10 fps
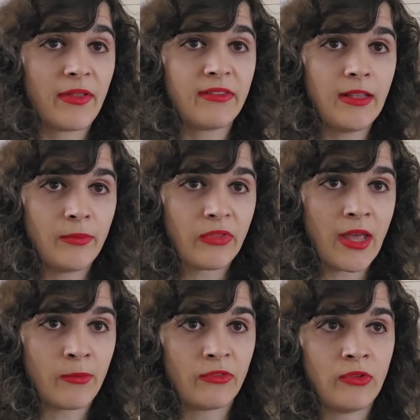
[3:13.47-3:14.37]
It seems
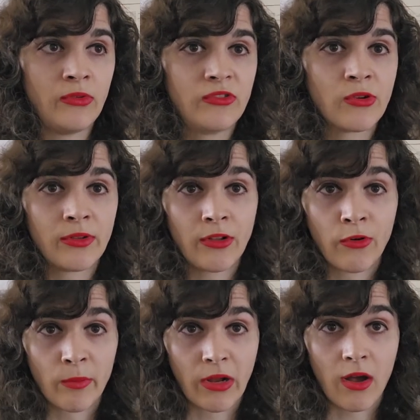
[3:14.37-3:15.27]
that it was used during the
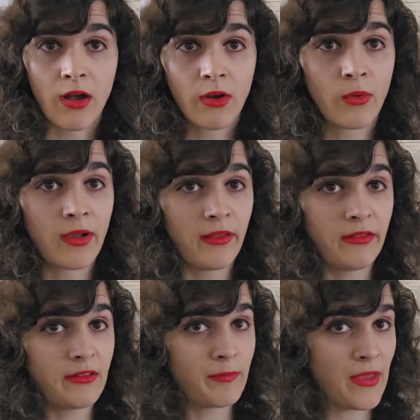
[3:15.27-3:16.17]
Norman
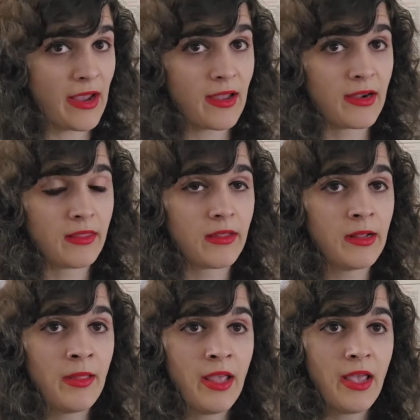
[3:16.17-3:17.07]
Conquest, that kind of
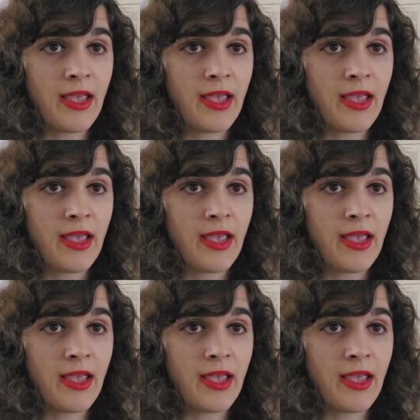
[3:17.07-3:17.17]
thing.